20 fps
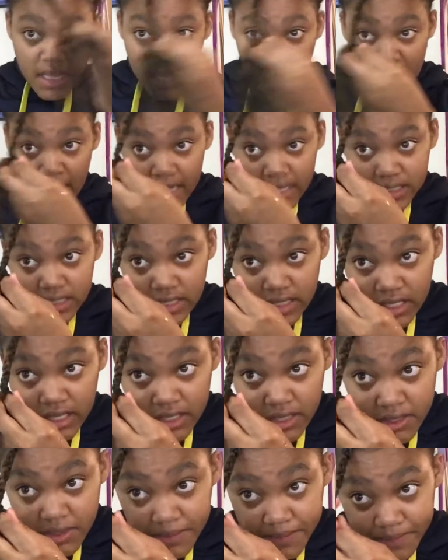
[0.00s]
as
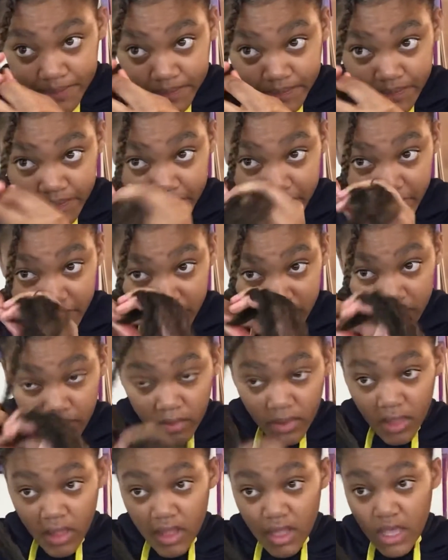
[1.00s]
needed.
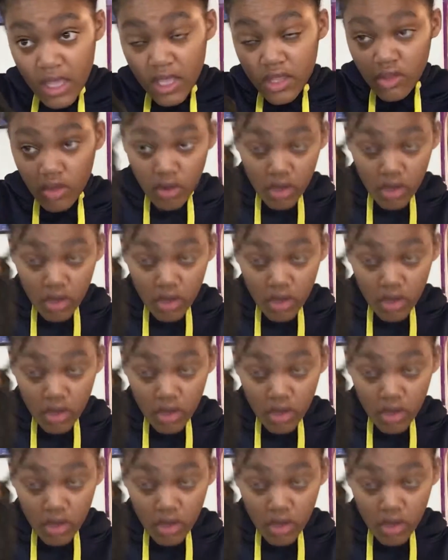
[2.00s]
And you